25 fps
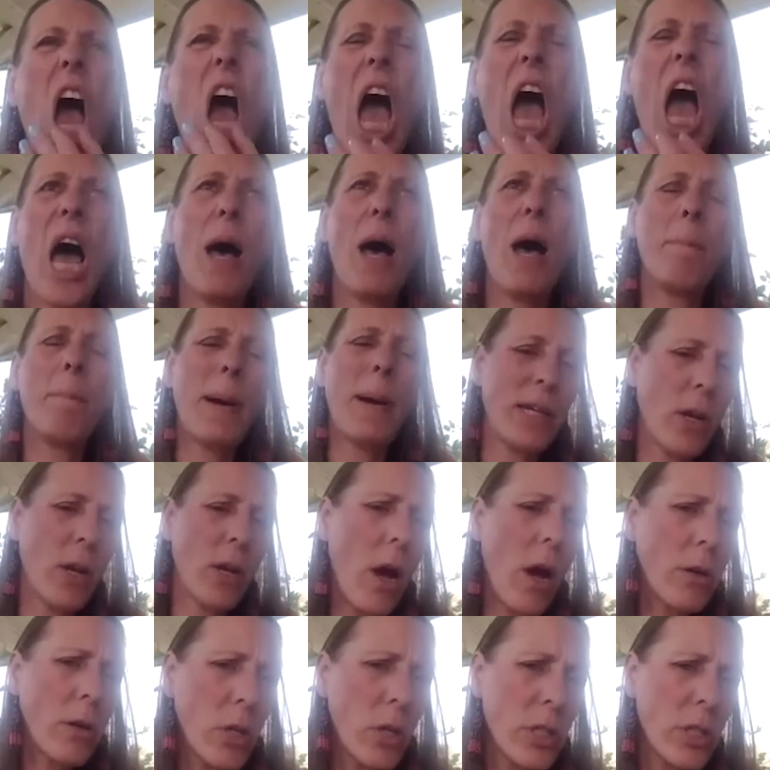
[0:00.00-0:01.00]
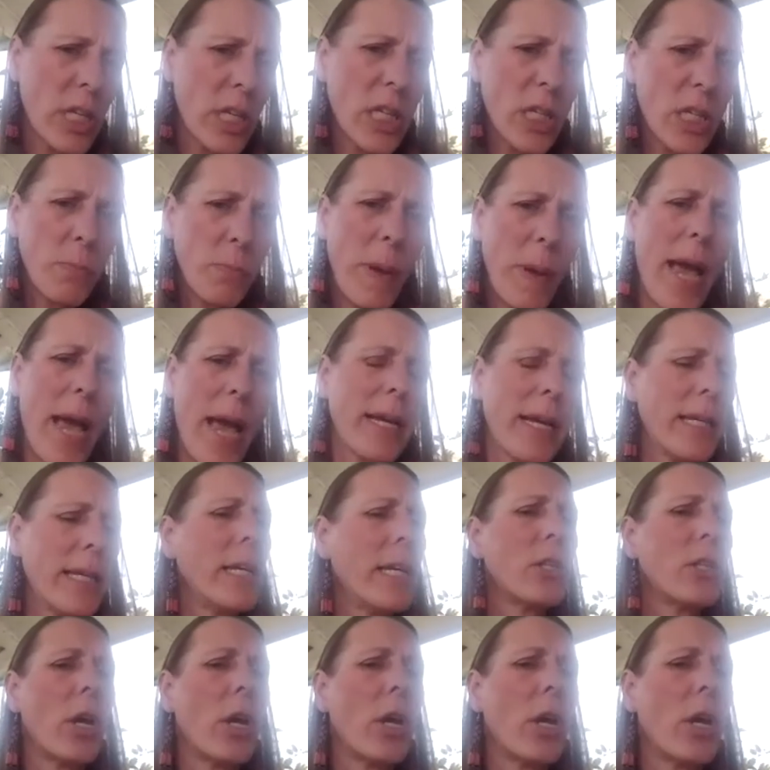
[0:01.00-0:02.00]
My doctors expect
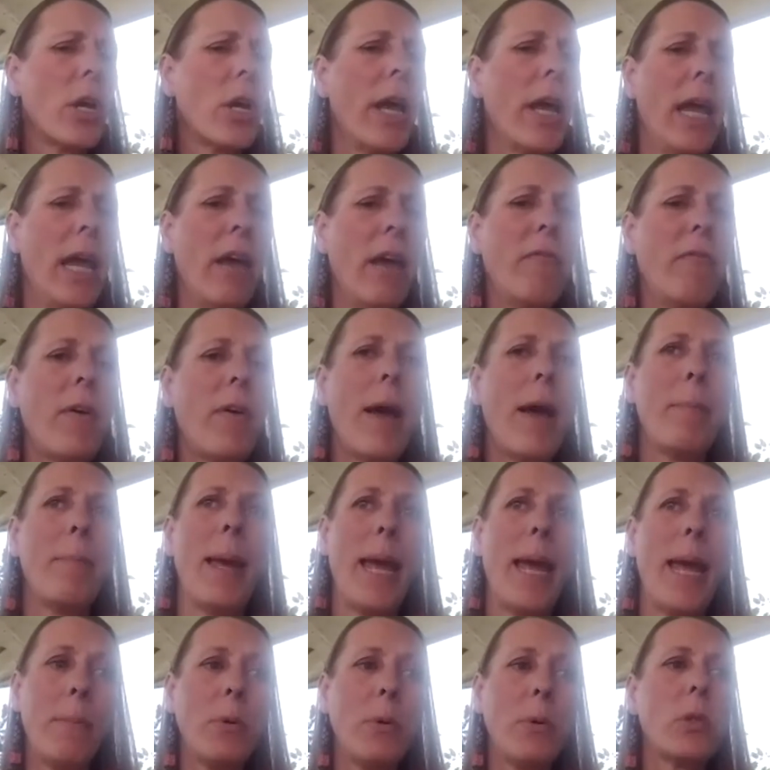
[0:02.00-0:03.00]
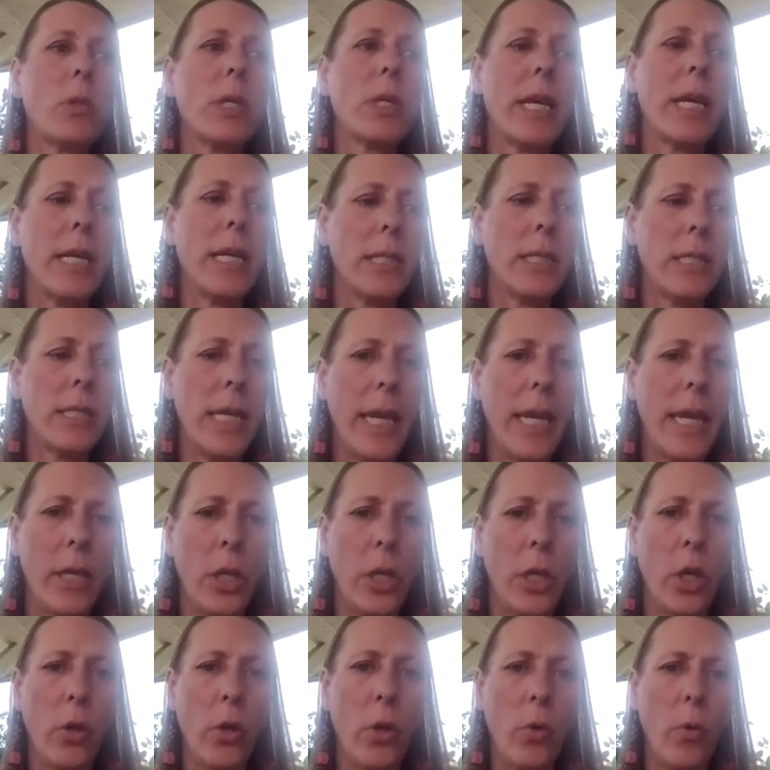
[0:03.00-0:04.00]
it, if I'm able to
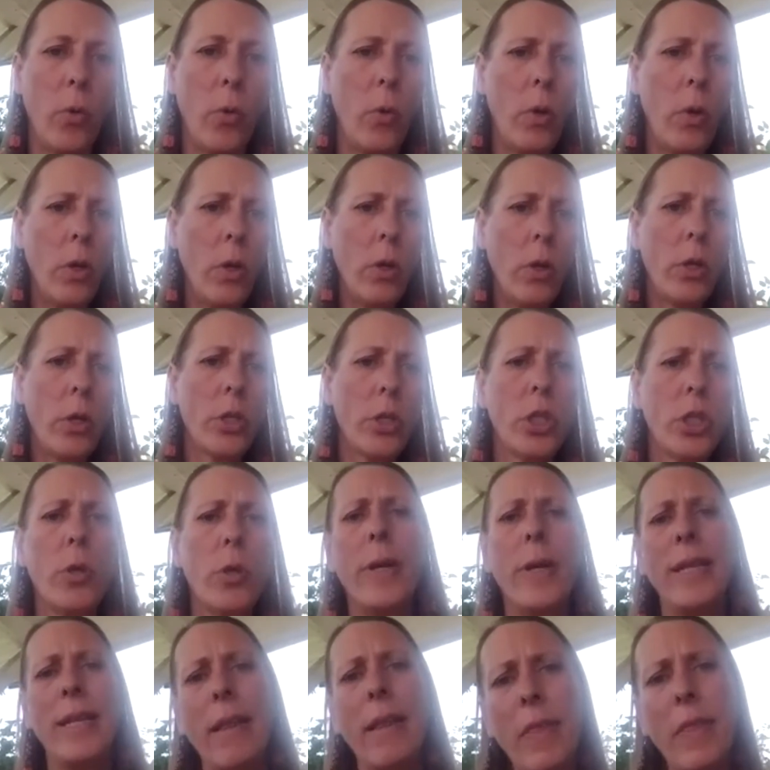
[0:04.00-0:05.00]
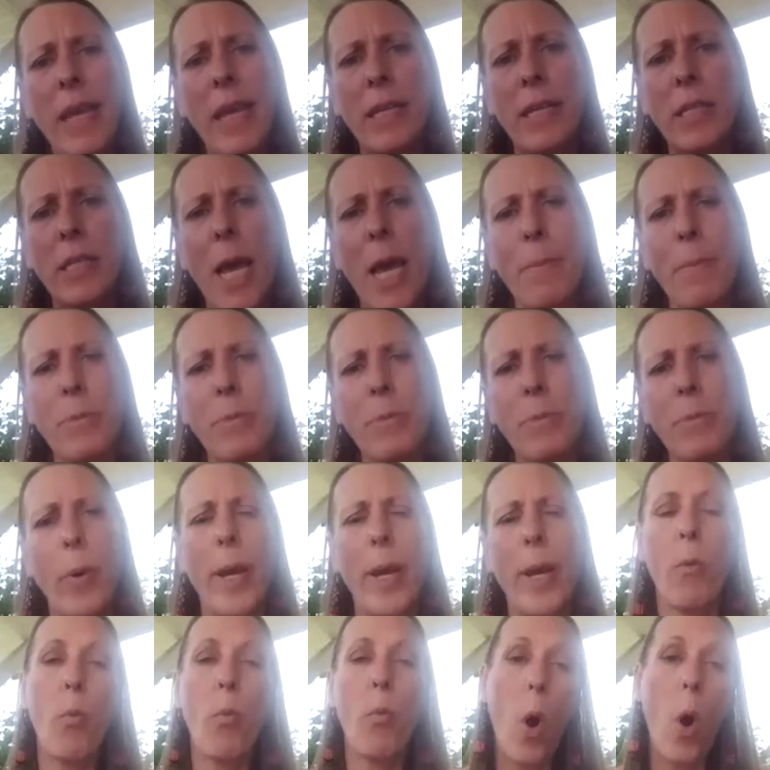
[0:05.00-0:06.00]
continue doing the things I'm
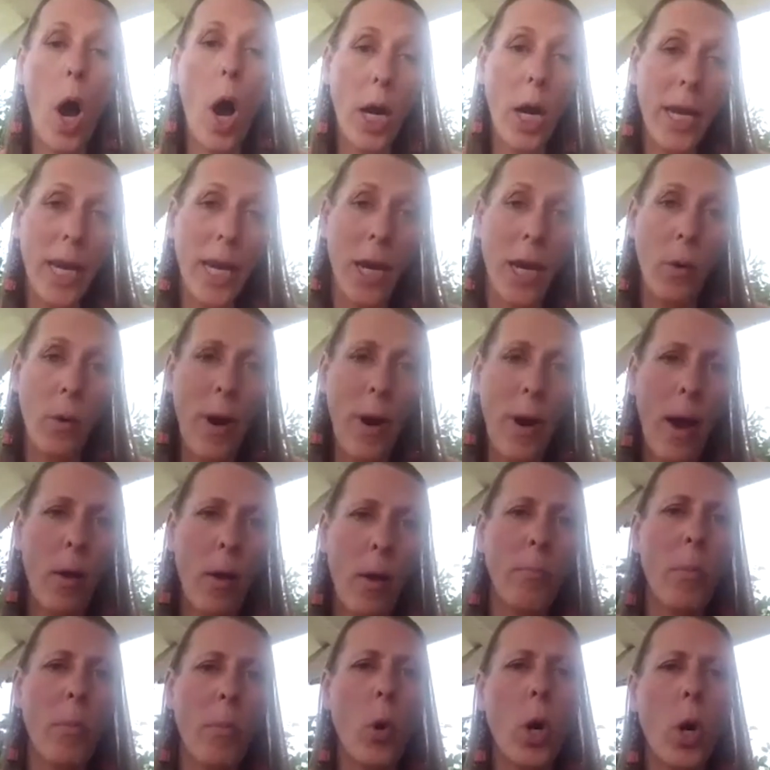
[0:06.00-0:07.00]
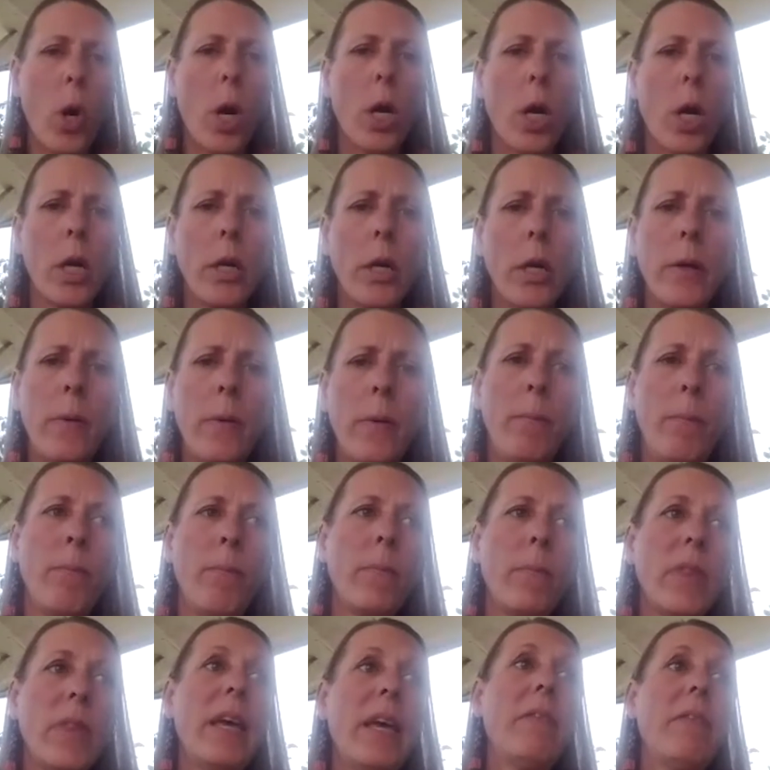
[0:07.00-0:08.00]
doing, walking around more,
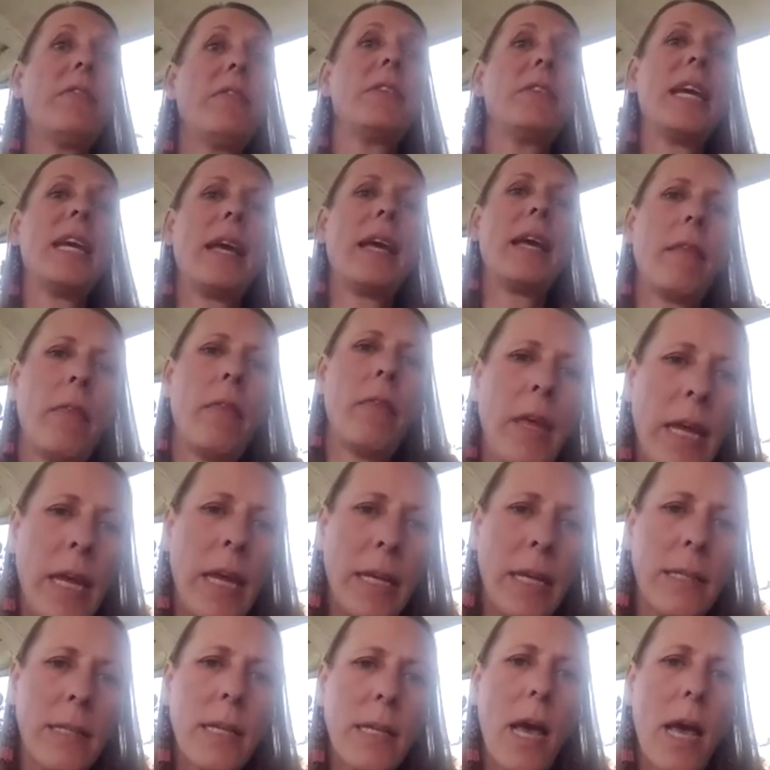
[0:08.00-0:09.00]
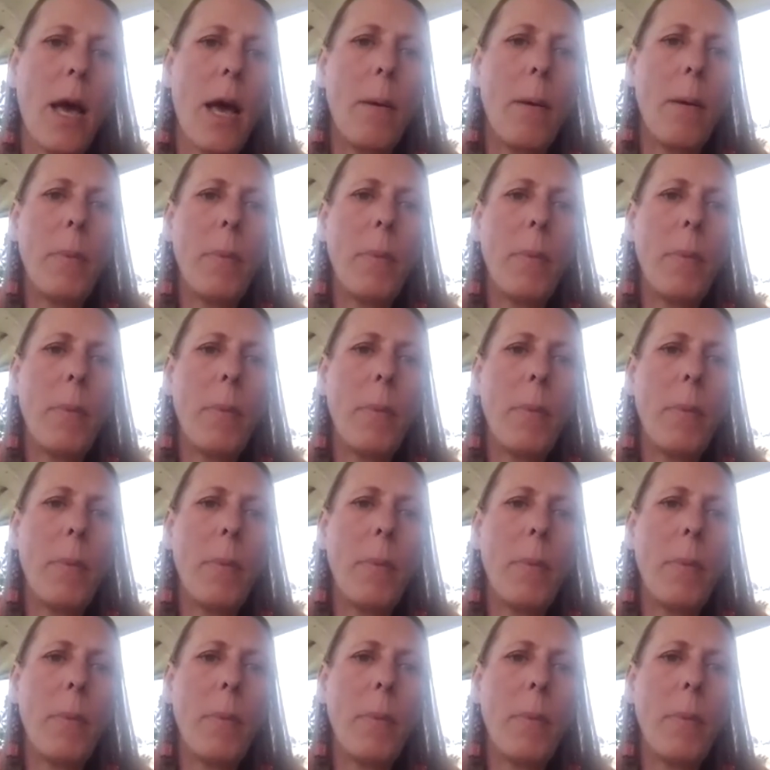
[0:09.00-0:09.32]
lifting things up,